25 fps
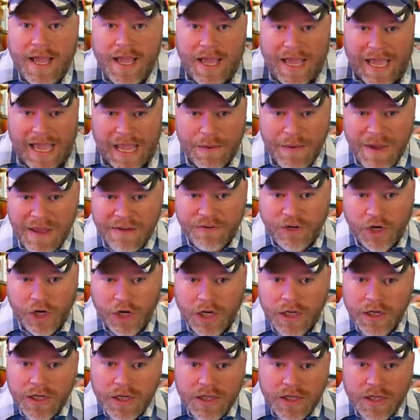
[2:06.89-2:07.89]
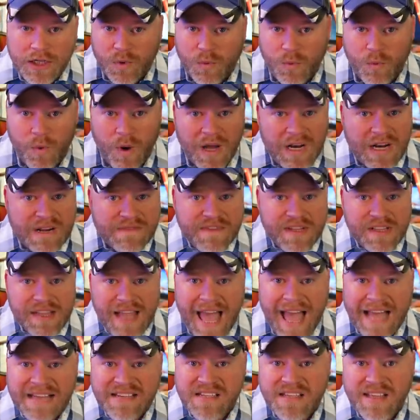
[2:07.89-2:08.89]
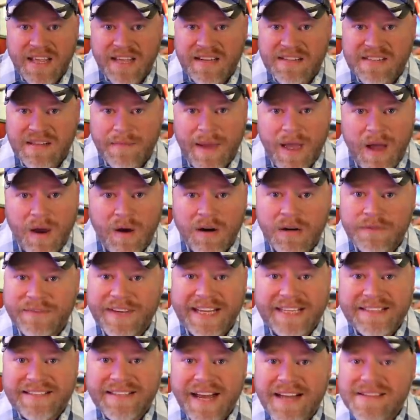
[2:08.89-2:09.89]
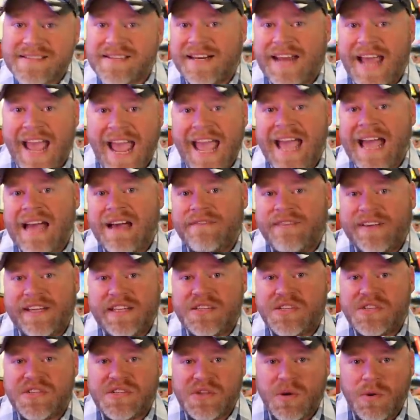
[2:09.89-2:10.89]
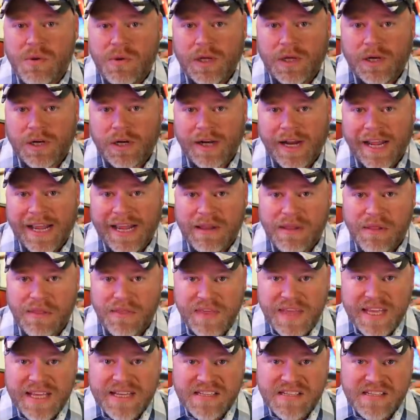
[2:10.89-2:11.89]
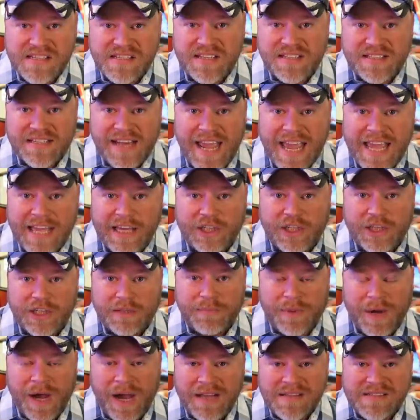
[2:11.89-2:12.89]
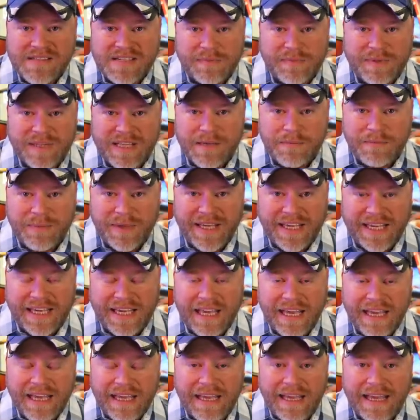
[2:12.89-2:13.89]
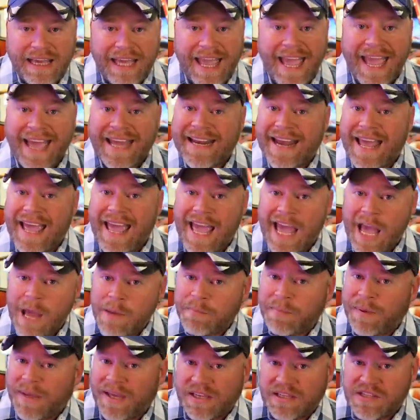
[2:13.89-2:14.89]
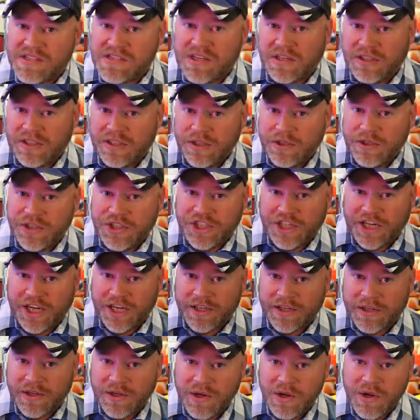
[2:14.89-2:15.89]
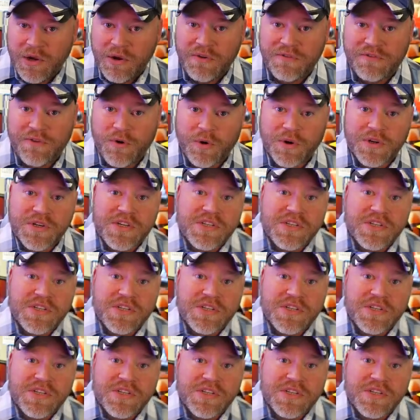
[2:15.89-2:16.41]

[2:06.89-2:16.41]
However, one of the last things that my RV doesn't have is solar, and this today could possibly be an epic solution for